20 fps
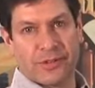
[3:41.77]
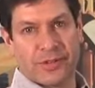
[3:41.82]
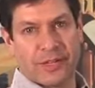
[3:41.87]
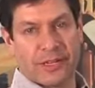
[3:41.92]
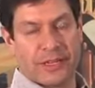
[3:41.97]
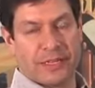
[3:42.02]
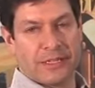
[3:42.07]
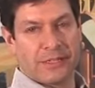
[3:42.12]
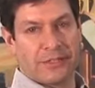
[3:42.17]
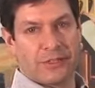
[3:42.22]

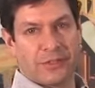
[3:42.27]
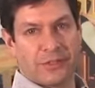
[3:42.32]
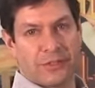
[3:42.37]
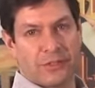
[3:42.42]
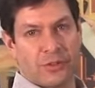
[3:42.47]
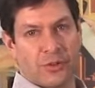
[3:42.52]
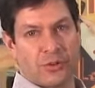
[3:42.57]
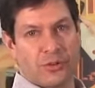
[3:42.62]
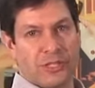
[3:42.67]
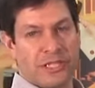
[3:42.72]
It can
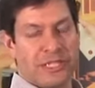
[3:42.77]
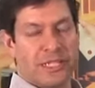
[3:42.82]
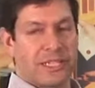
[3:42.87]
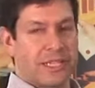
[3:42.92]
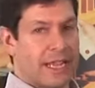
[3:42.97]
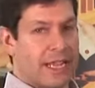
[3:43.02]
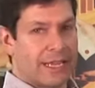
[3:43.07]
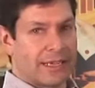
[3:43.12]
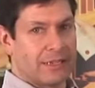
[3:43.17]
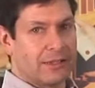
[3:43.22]
truly
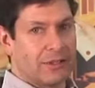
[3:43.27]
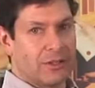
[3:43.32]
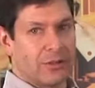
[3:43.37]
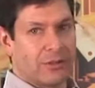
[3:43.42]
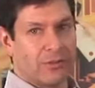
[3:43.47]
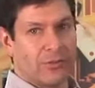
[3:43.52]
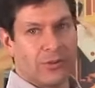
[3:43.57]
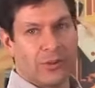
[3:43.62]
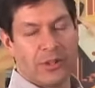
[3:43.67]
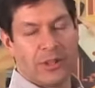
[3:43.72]
stand
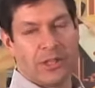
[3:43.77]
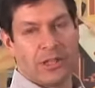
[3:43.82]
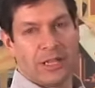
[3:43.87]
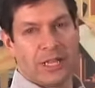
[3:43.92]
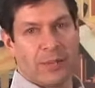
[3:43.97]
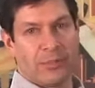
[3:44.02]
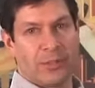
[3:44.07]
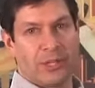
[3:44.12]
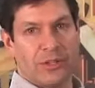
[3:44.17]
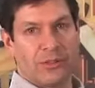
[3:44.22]
alone
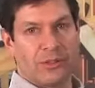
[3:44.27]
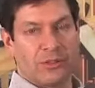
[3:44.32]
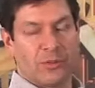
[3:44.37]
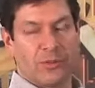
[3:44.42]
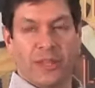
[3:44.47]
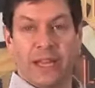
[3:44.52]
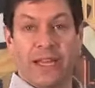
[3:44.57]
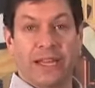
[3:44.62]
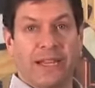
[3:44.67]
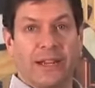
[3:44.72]
and be used
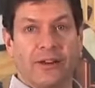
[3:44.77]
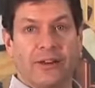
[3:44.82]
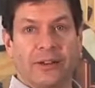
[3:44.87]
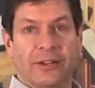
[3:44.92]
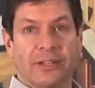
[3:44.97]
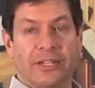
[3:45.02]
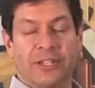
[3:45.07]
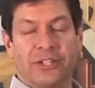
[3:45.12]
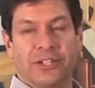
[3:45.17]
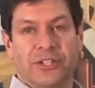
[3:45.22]
with any air
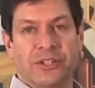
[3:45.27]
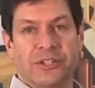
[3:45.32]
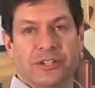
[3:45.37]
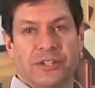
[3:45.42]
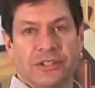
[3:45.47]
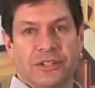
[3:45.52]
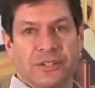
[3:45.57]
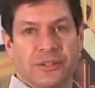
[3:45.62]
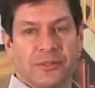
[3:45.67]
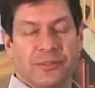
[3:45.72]
conditioning
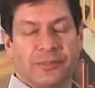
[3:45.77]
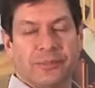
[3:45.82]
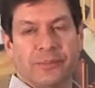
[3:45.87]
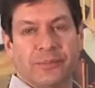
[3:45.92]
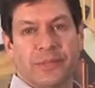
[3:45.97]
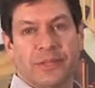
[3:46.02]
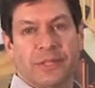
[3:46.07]
system